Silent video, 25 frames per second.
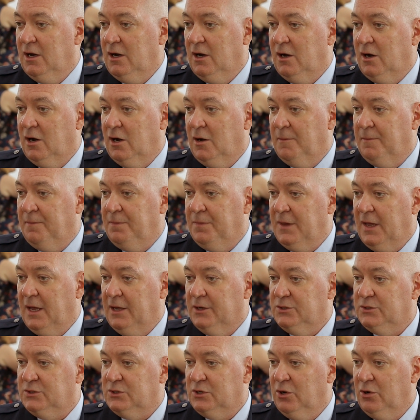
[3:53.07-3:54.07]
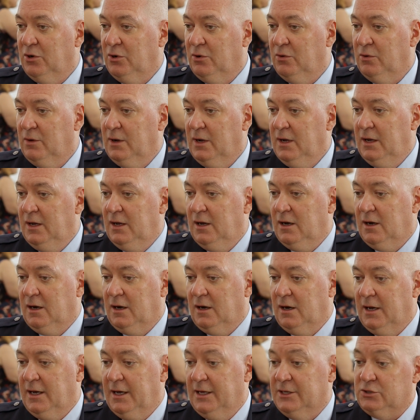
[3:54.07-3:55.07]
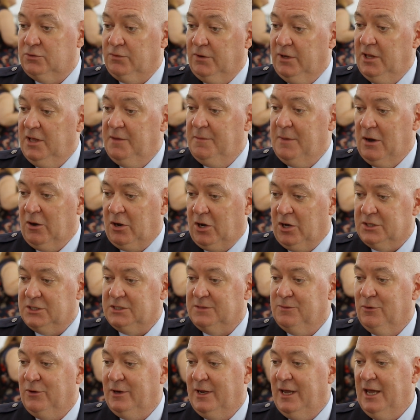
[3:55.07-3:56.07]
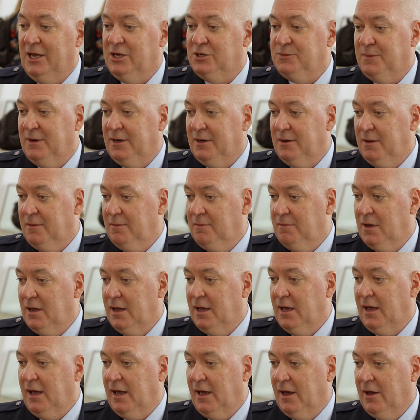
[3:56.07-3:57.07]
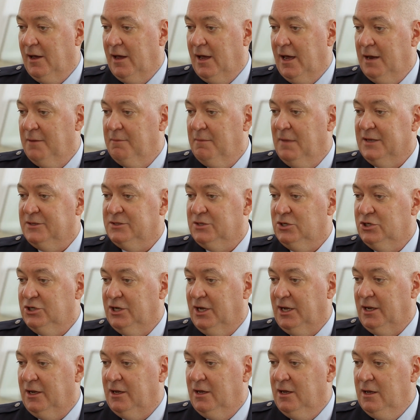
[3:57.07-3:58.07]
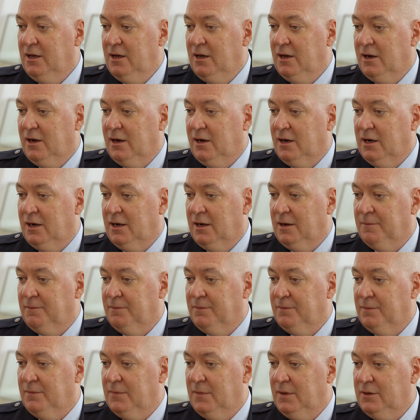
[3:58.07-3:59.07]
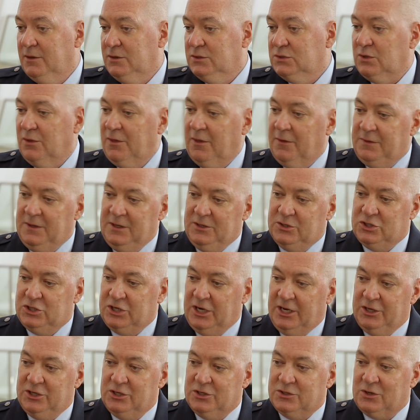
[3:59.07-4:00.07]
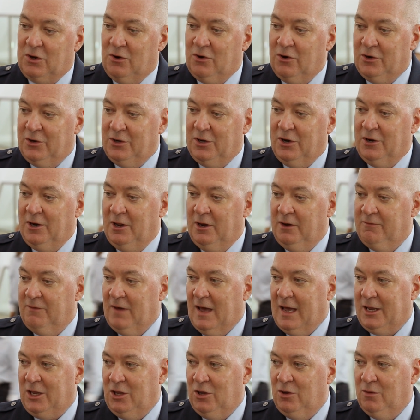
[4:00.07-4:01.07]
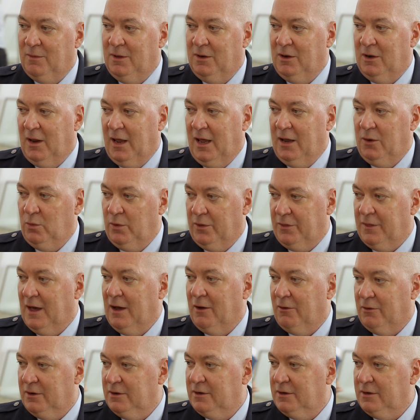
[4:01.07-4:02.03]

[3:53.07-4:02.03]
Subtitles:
And so it's really about customer engagement and messaging, so that these changes aren't done in a vacuum and without